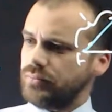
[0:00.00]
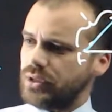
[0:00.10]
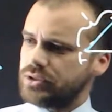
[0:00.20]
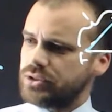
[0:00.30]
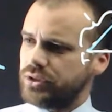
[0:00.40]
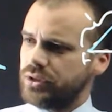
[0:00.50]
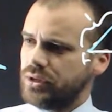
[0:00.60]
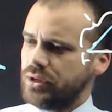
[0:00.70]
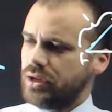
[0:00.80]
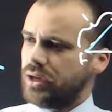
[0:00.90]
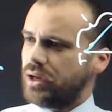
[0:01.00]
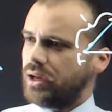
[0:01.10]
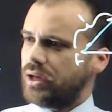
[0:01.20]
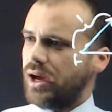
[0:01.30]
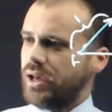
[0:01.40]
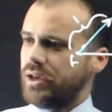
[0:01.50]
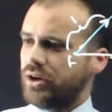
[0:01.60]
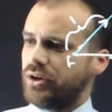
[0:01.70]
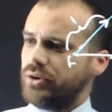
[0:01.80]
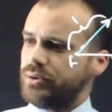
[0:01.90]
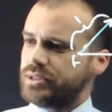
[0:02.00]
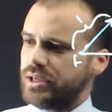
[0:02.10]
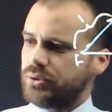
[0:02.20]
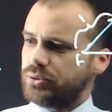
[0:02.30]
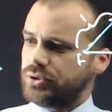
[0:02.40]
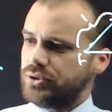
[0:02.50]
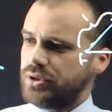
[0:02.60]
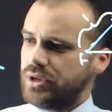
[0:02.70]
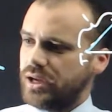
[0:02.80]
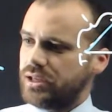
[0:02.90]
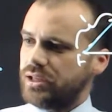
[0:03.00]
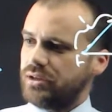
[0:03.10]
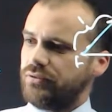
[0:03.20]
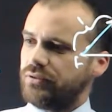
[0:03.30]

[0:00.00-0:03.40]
So AO is equal to negative